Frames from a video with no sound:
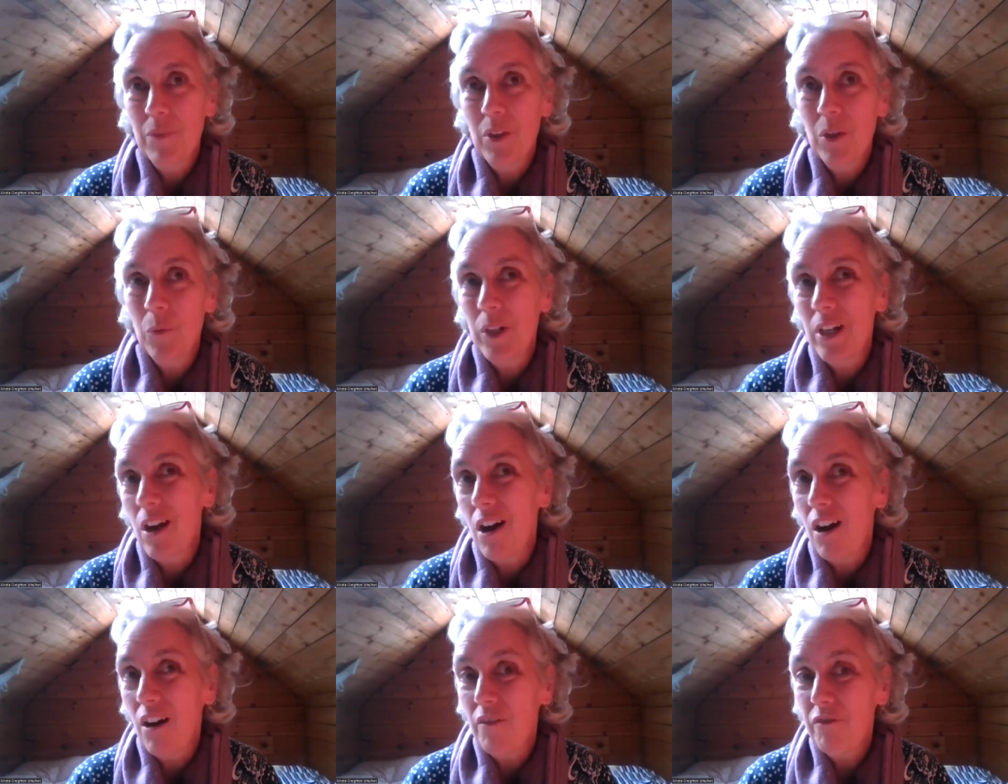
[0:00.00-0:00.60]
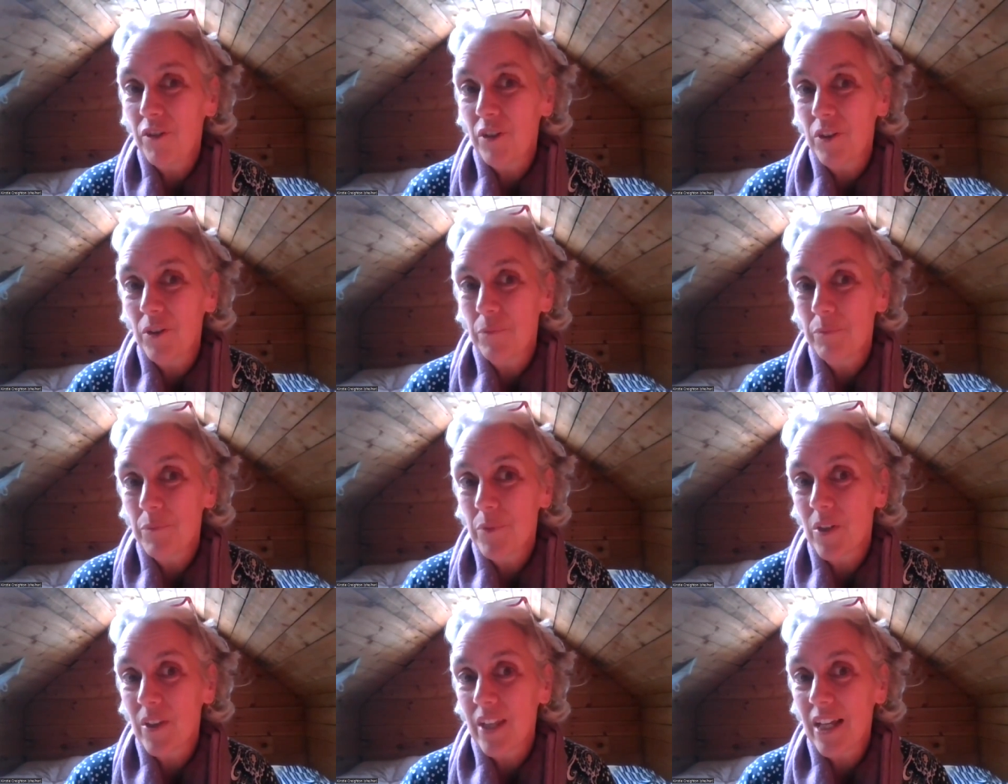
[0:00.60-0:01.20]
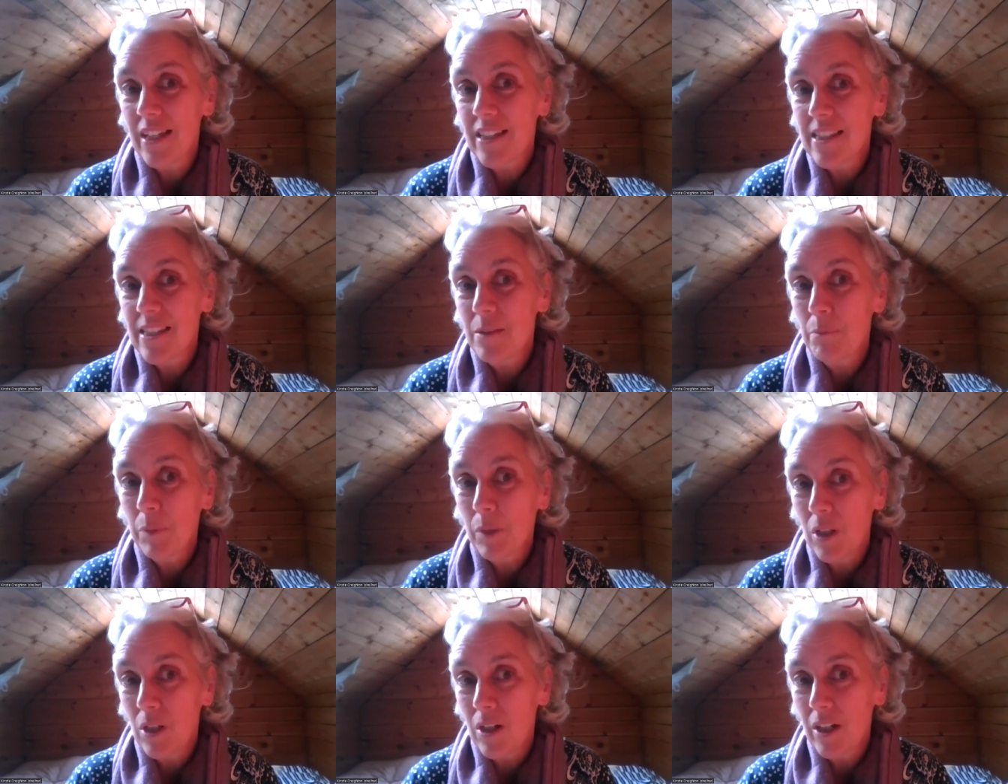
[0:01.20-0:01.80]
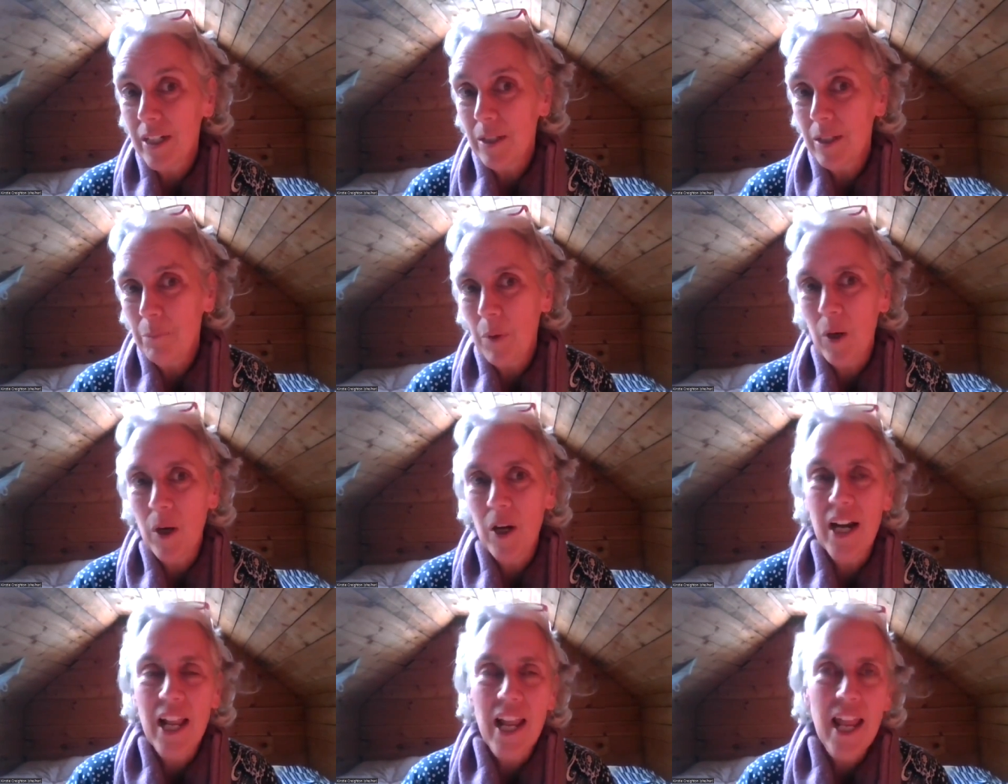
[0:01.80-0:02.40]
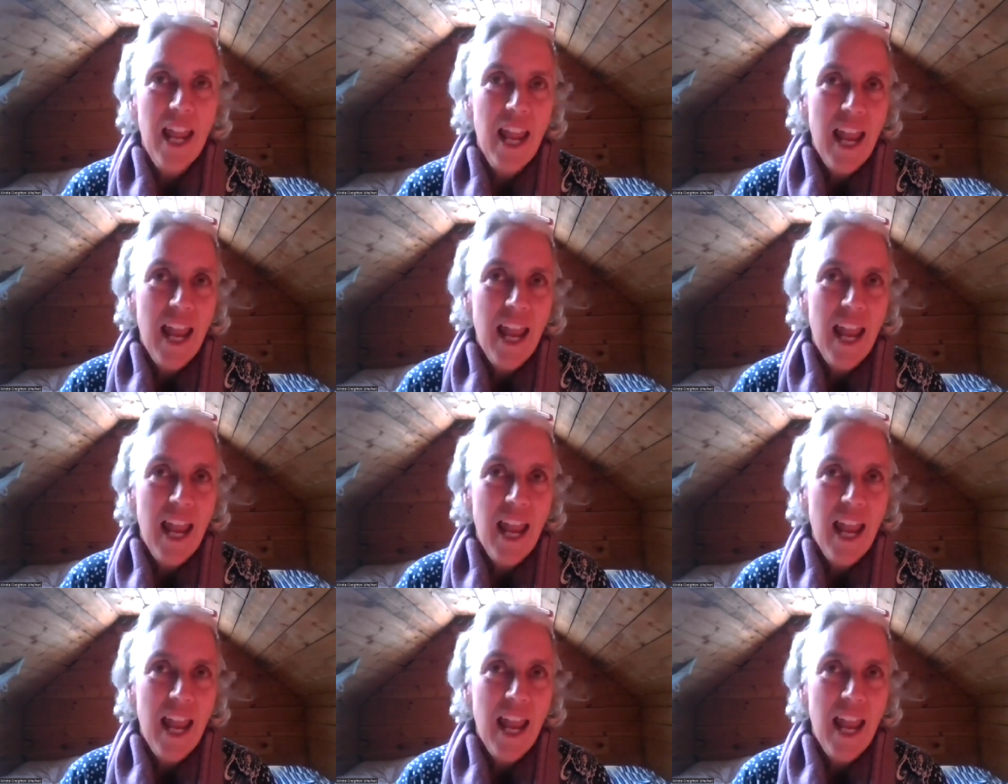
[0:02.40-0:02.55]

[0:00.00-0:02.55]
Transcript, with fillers: that we offer. So that's the belonging part.